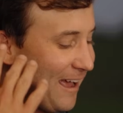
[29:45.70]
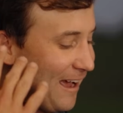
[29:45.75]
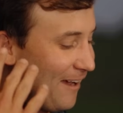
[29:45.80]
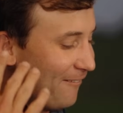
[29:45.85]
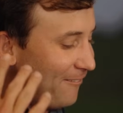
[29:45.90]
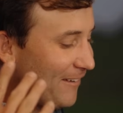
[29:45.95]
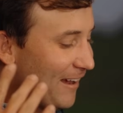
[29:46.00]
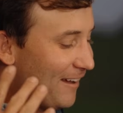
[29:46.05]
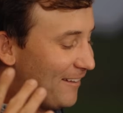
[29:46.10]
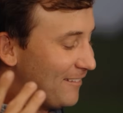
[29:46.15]
I've
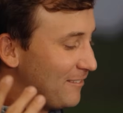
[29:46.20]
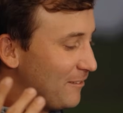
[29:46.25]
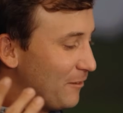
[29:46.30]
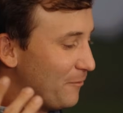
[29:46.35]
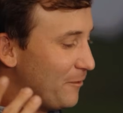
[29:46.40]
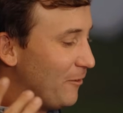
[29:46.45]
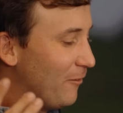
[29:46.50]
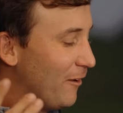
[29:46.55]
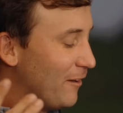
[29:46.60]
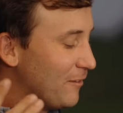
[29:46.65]
gotten so
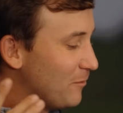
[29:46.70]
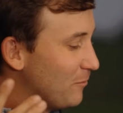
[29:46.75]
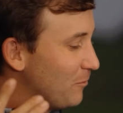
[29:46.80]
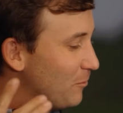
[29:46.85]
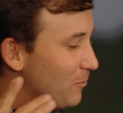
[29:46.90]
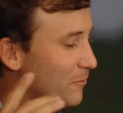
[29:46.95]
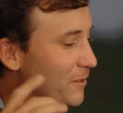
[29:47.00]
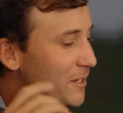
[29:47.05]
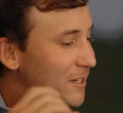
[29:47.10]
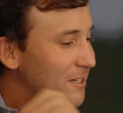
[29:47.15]
many lessons
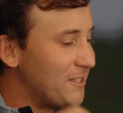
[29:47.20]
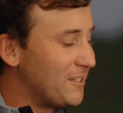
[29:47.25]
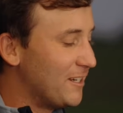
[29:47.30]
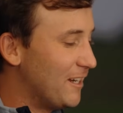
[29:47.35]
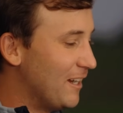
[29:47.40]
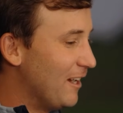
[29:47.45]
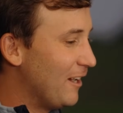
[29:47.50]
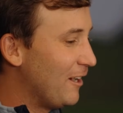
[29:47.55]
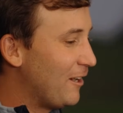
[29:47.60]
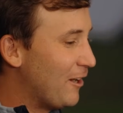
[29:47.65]
from each
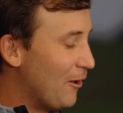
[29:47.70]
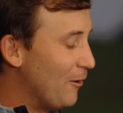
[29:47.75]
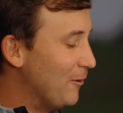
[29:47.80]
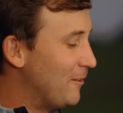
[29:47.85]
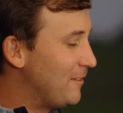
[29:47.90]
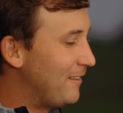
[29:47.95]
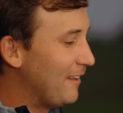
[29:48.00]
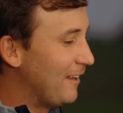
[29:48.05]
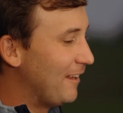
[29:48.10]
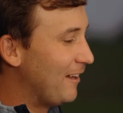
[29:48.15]
coach
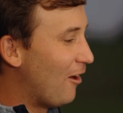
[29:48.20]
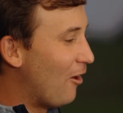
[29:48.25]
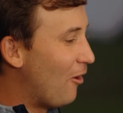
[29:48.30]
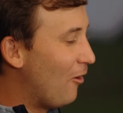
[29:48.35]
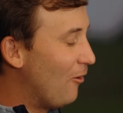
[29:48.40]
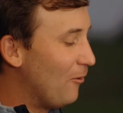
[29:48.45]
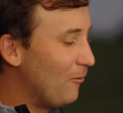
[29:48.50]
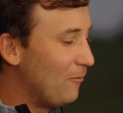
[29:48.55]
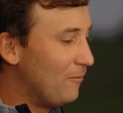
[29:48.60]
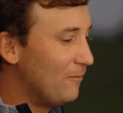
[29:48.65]
that
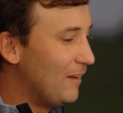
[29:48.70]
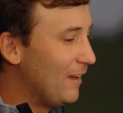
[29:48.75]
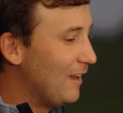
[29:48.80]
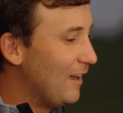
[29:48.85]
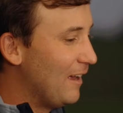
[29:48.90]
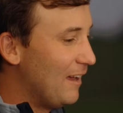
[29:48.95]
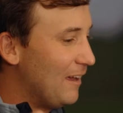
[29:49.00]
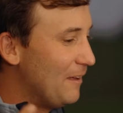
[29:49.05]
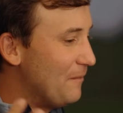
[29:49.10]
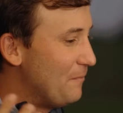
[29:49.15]
all
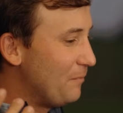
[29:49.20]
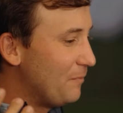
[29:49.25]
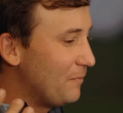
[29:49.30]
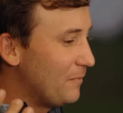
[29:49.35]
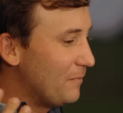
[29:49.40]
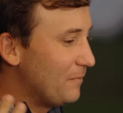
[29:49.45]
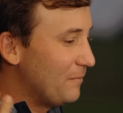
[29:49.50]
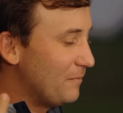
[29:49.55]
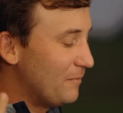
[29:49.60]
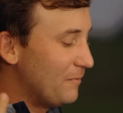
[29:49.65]

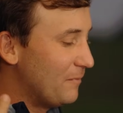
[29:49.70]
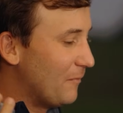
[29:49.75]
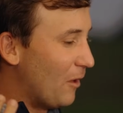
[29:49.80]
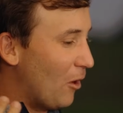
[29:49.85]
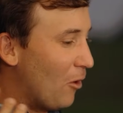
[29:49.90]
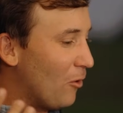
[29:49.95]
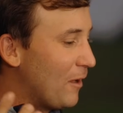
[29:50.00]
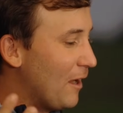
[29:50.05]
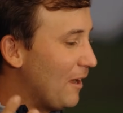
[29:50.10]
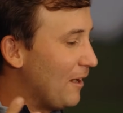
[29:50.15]

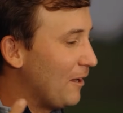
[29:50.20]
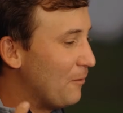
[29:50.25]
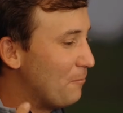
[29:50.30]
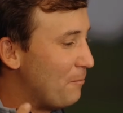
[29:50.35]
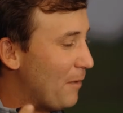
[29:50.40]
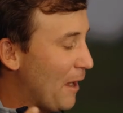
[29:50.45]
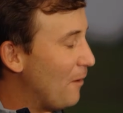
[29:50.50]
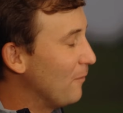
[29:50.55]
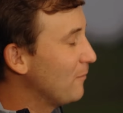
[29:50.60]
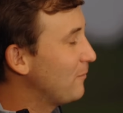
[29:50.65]
I'll kind of
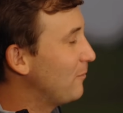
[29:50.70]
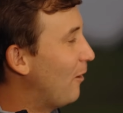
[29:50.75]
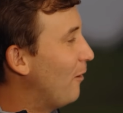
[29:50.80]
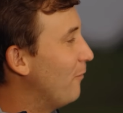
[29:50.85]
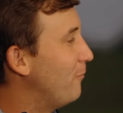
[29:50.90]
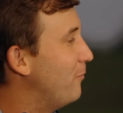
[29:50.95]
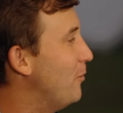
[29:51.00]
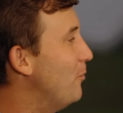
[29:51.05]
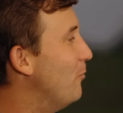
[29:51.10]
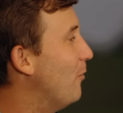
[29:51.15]
bounce off
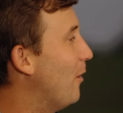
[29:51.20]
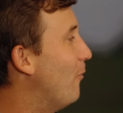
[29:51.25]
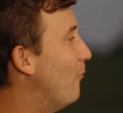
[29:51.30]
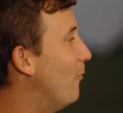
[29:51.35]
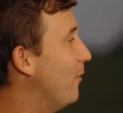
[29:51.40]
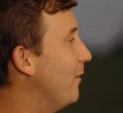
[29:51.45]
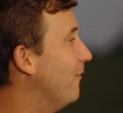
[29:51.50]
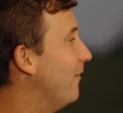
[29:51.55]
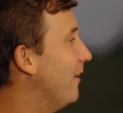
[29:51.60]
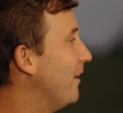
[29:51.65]
who I want
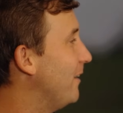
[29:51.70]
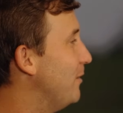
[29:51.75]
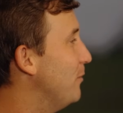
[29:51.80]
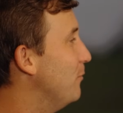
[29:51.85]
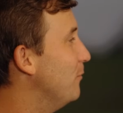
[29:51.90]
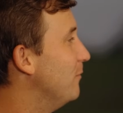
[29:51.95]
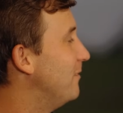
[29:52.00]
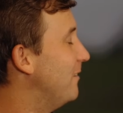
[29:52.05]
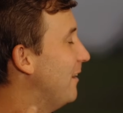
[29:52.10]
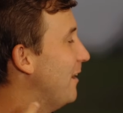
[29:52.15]
to like
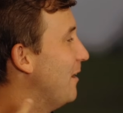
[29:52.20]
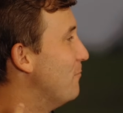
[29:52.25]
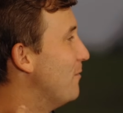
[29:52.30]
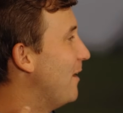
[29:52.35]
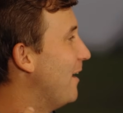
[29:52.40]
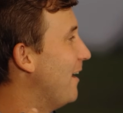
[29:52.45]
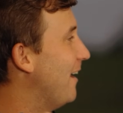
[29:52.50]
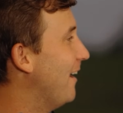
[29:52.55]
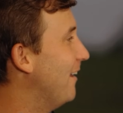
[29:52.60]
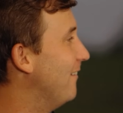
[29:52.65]
use today in my
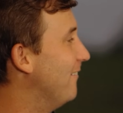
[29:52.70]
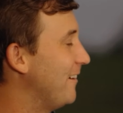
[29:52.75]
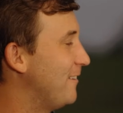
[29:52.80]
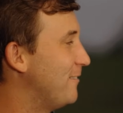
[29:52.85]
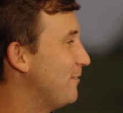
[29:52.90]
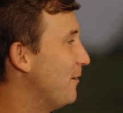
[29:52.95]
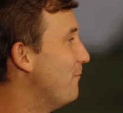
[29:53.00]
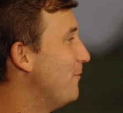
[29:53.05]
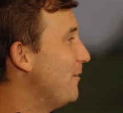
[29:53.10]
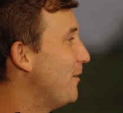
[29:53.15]
head. Like, so
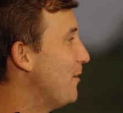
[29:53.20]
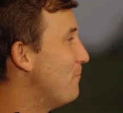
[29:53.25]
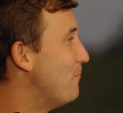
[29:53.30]
I'm gonna go